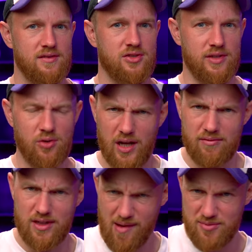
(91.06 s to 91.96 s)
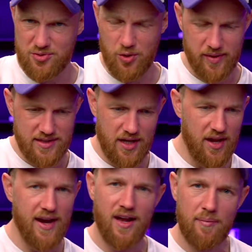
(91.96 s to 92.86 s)
Sorry, they all go down well. The members group is our
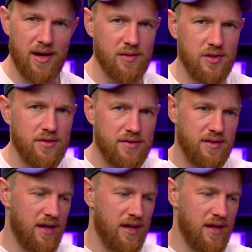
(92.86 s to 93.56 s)
£99 a month.